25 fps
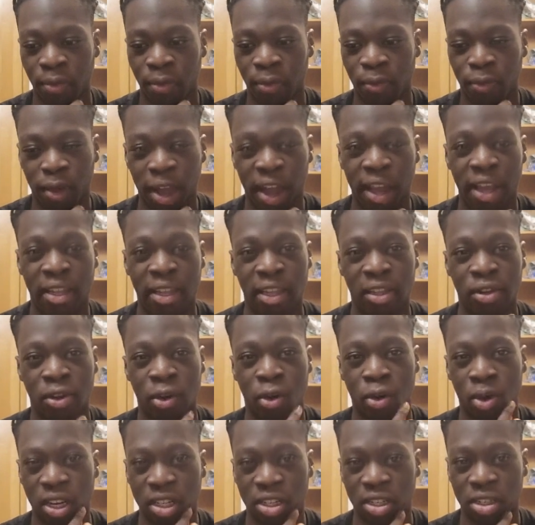fine detail
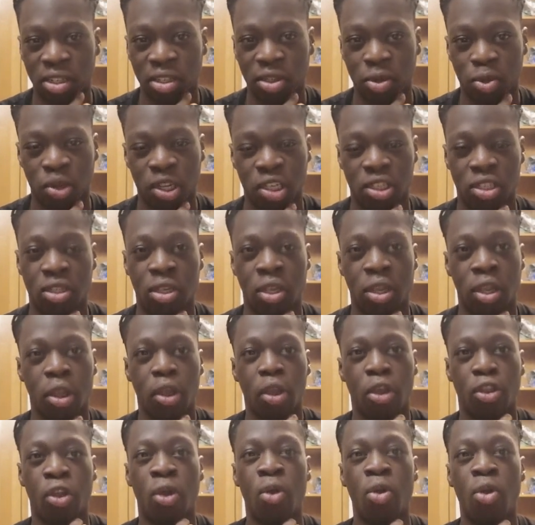questions, which
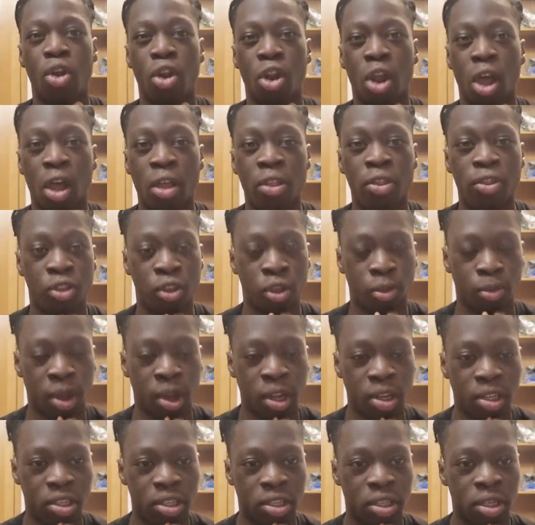you don't learn too
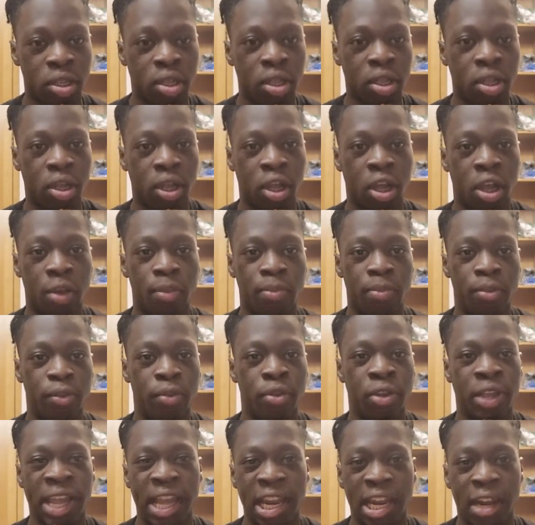much during
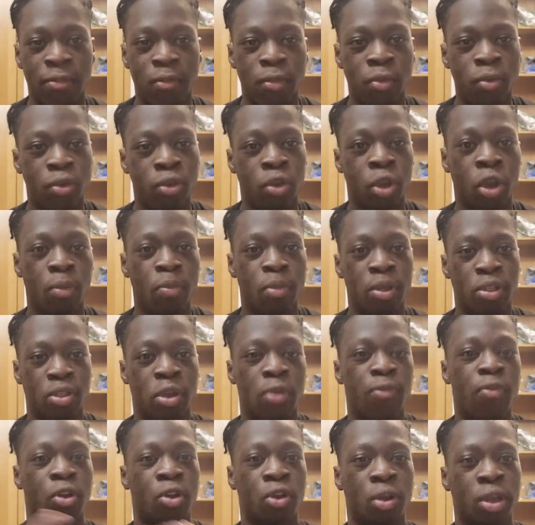the A-level. You almost
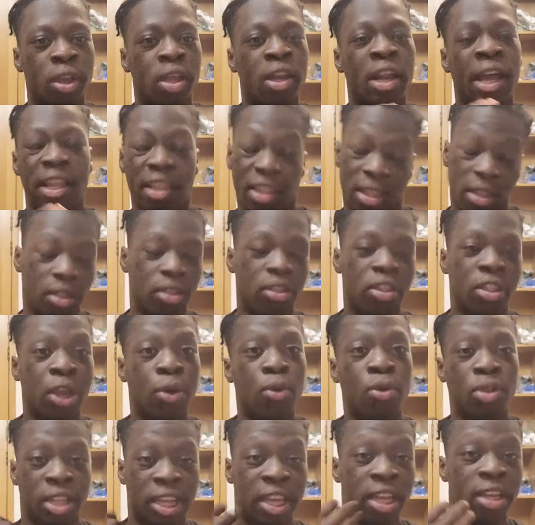overlook it. Like, they
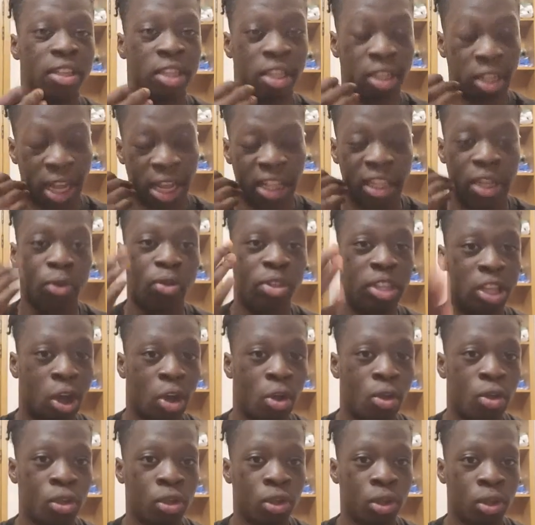will teach, like, they will tell
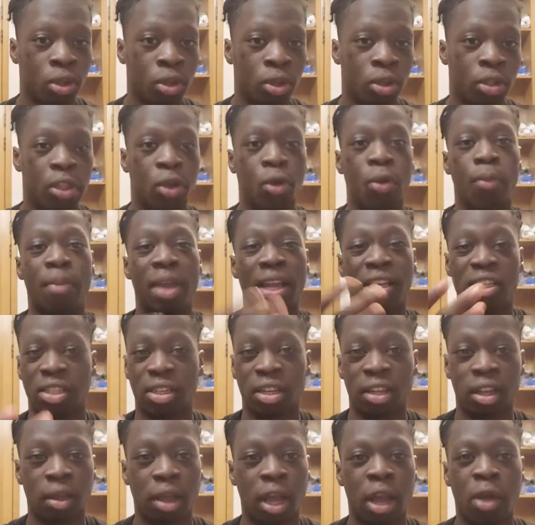you, they will mention
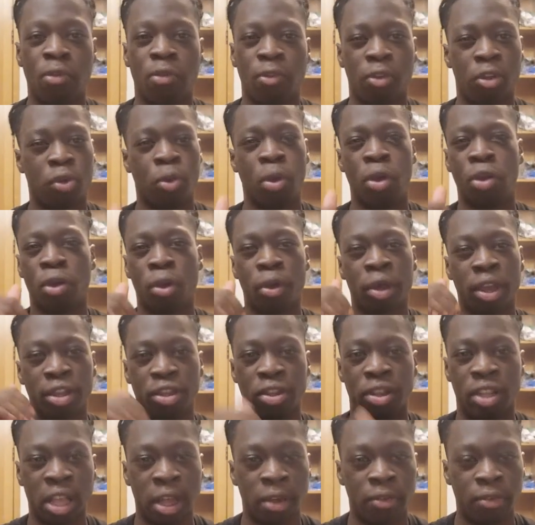it. However, you won't go into
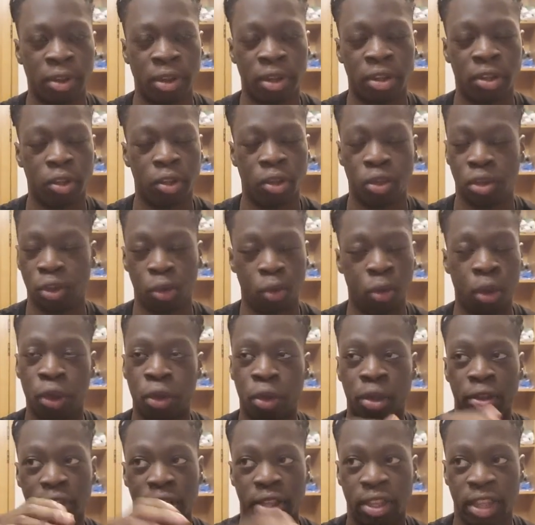depth, and you won't go
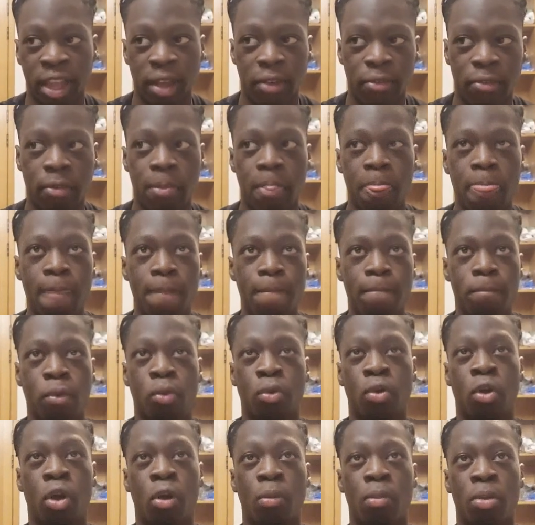into depth. You
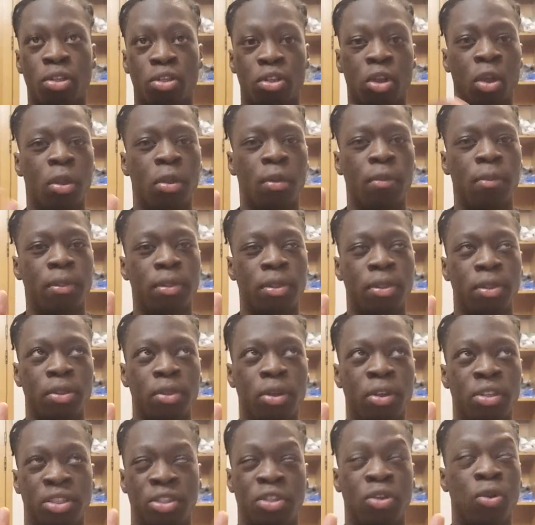will almost
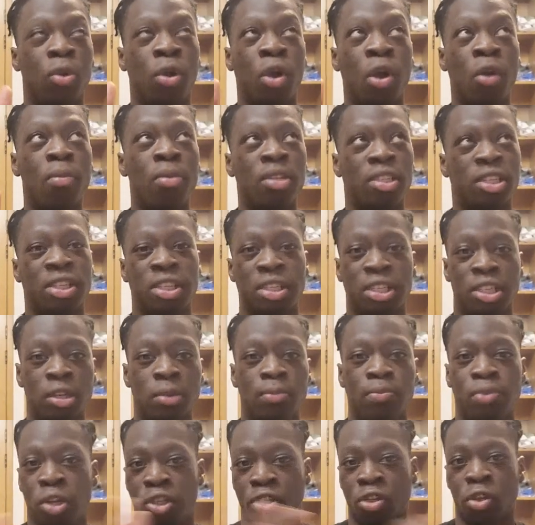essentially
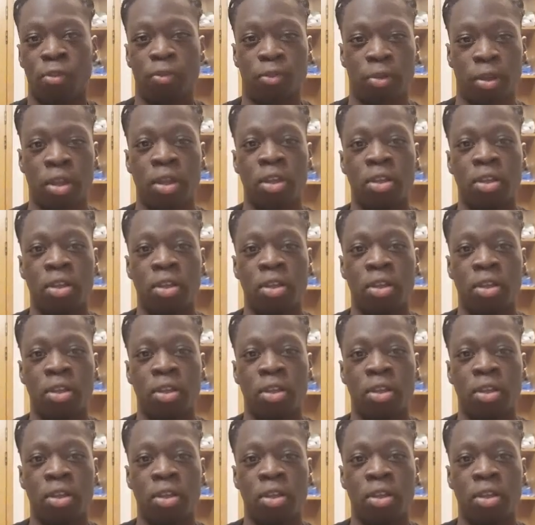brush over it.